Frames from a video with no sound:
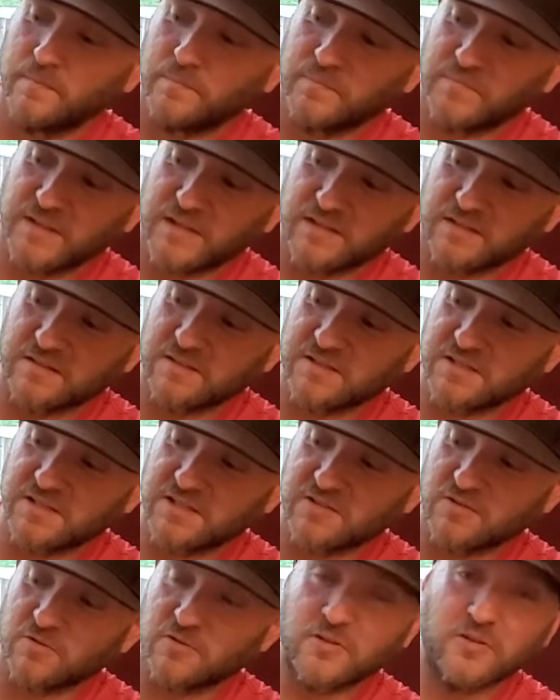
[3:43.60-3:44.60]
this is
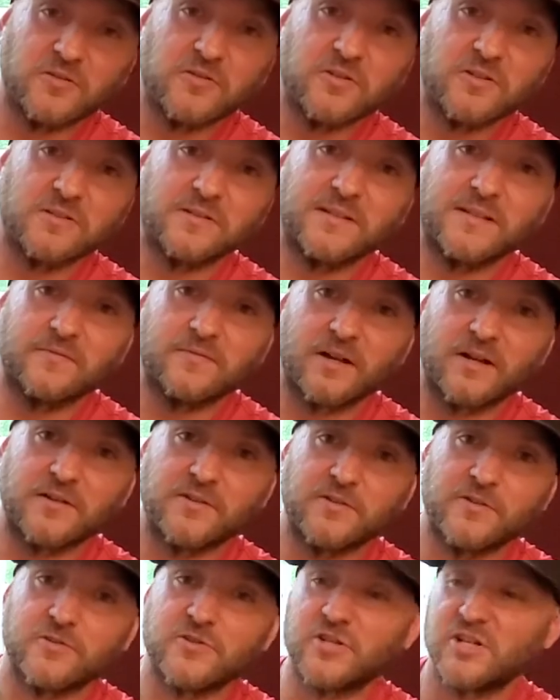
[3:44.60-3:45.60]
still good. You can leave that in
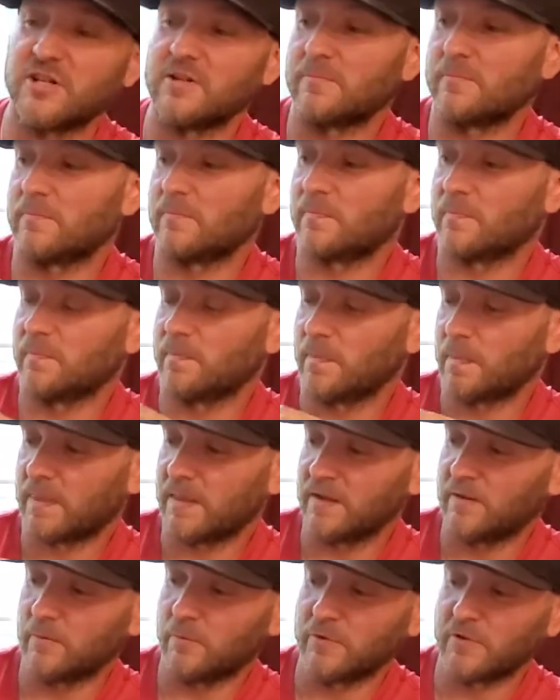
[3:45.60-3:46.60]
your Jeep.
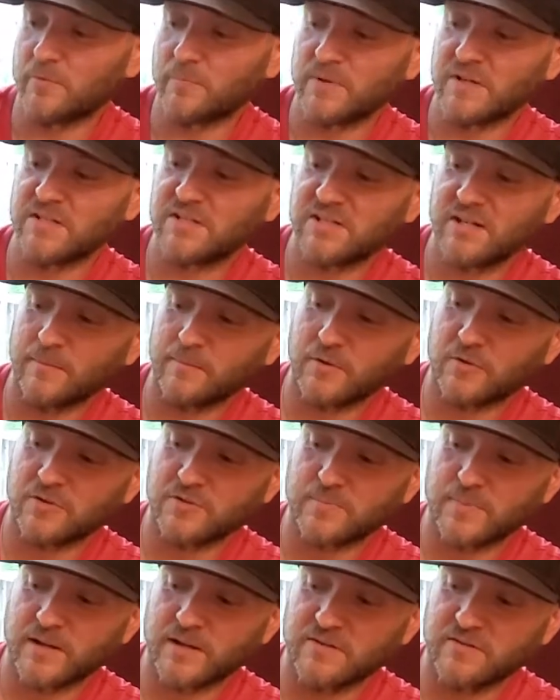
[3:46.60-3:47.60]
When your BCM goes
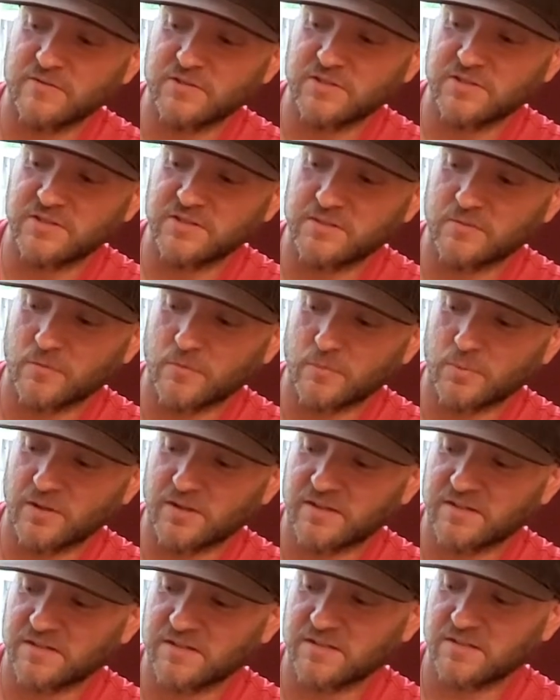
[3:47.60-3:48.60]
bad, you just need to
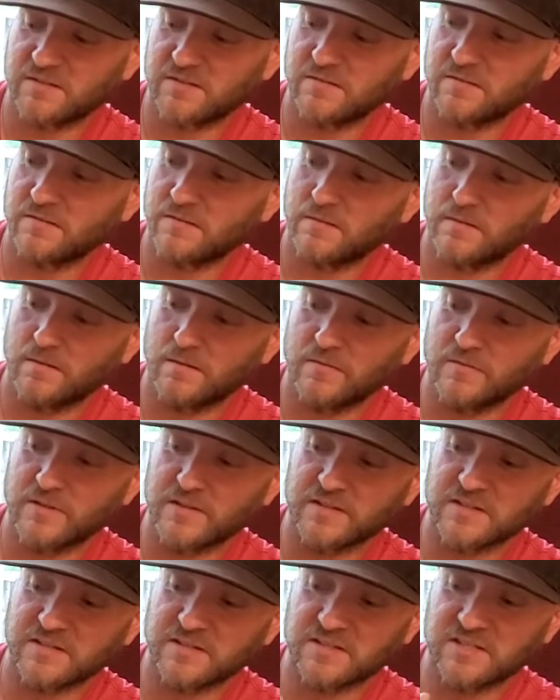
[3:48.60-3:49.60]
replace
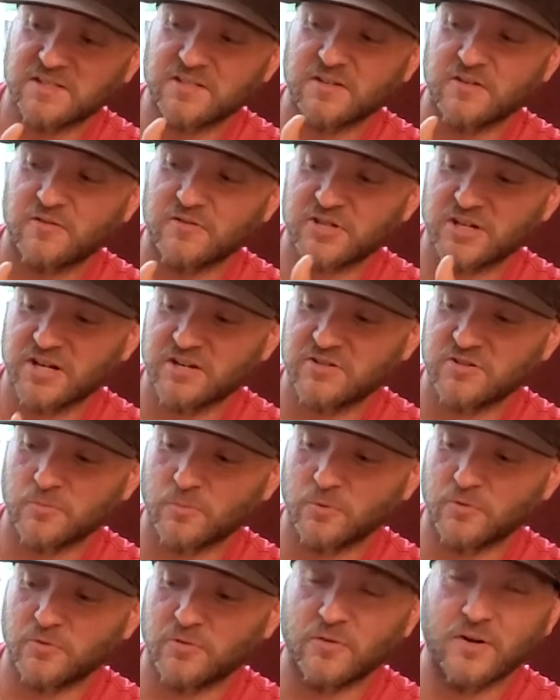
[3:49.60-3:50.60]
this. This is
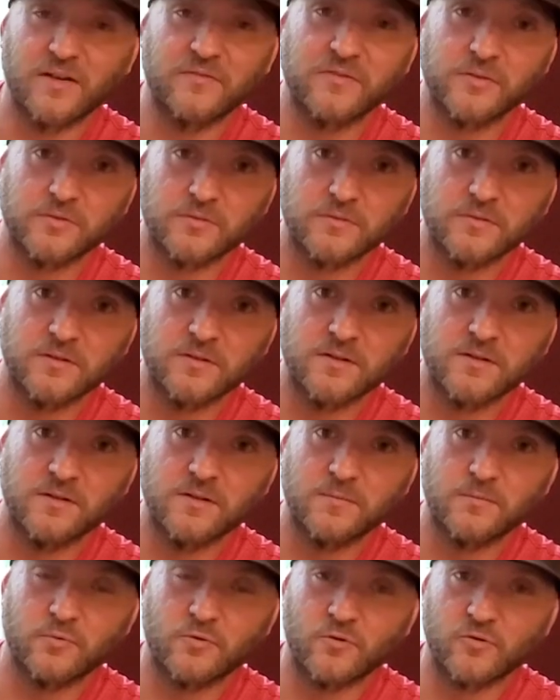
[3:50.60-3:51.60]
interchangeable. You don't have to
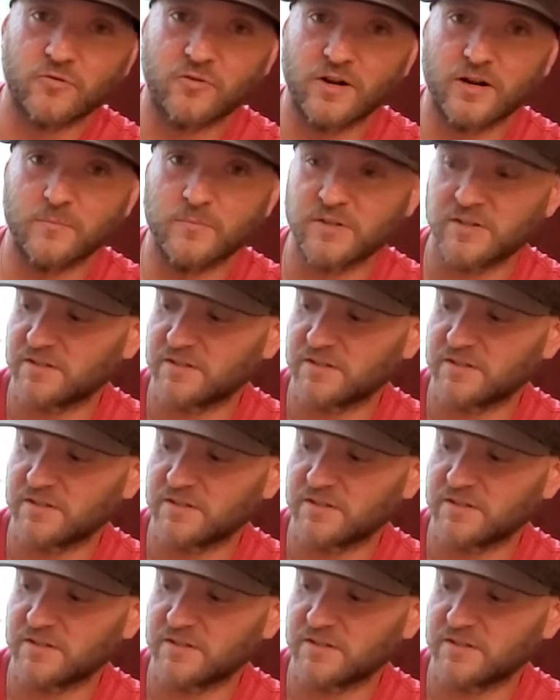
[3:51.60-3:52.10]
program